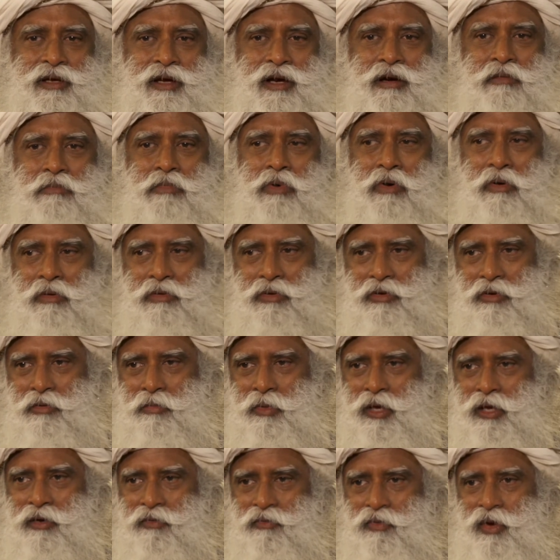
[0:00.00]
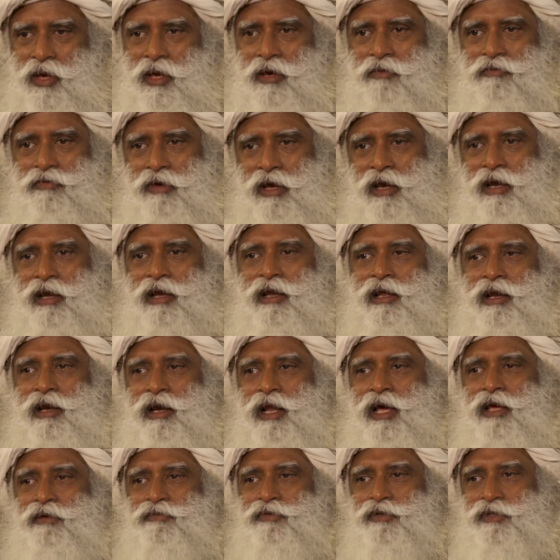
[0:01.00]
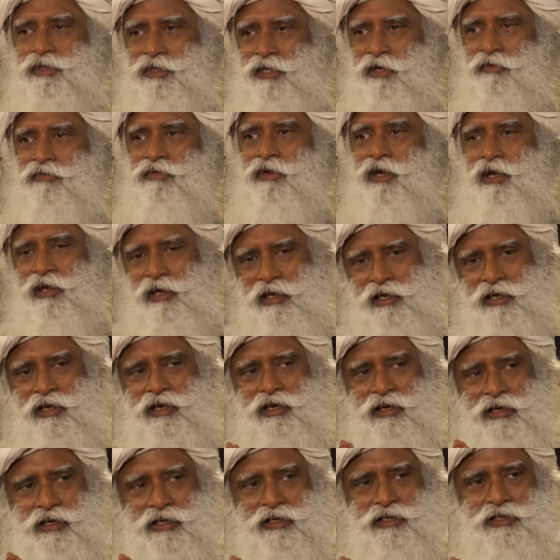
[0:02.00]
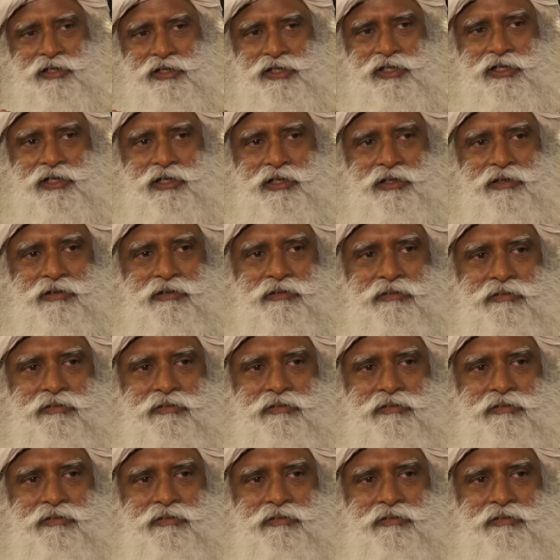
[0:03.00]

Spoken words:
A more humane way of handling life is definitely needed, isn't it?